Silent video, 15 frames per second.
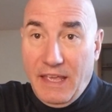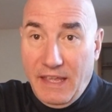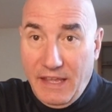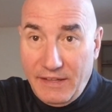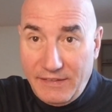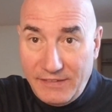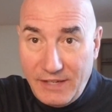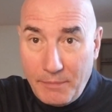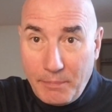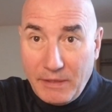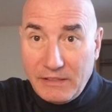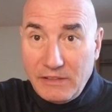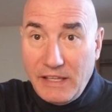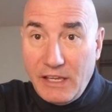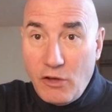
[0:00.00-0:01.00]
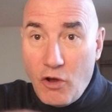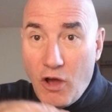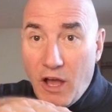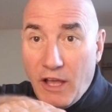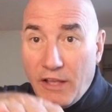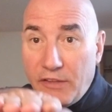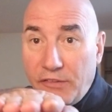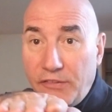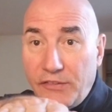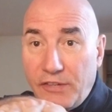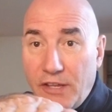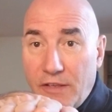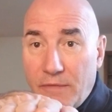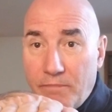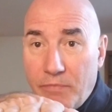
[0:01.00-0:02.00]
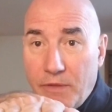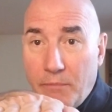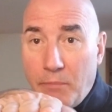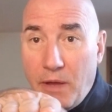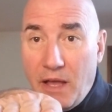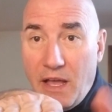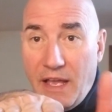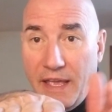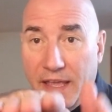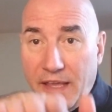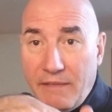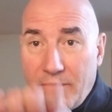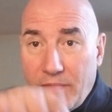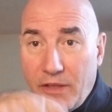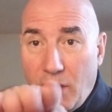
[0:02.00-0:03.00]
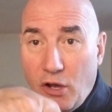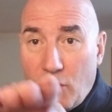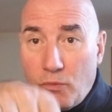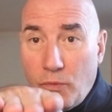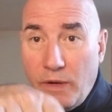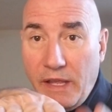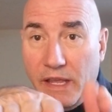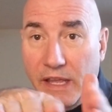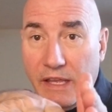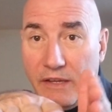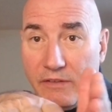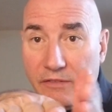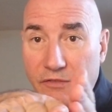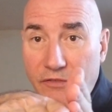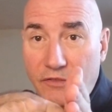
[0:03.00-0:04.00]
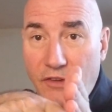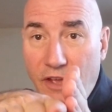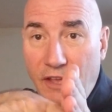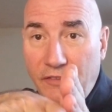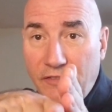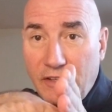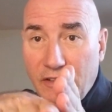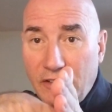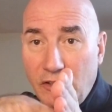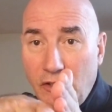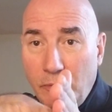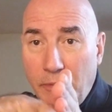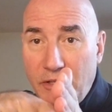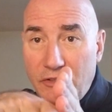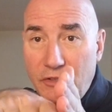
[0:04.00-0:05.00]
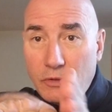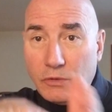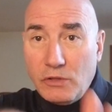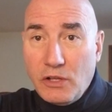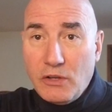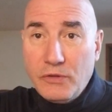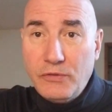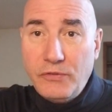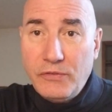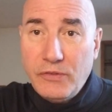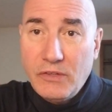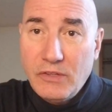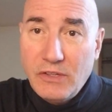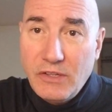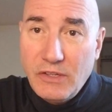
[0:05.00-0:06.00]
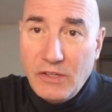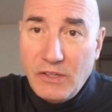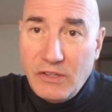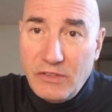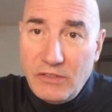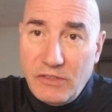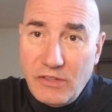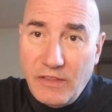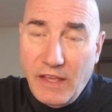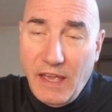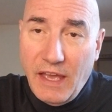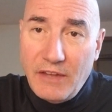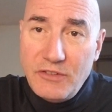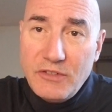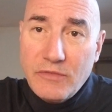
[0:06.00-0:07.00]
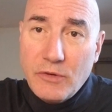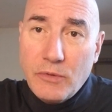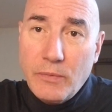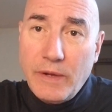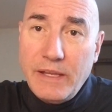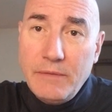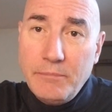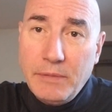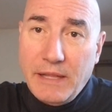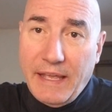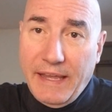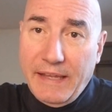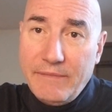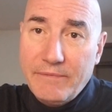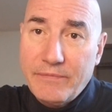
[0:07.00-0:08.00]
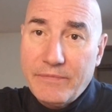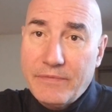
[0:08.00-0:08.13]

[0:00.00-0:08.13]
It's typically caused by a reed just a little bit too close to the edge of a reed plate.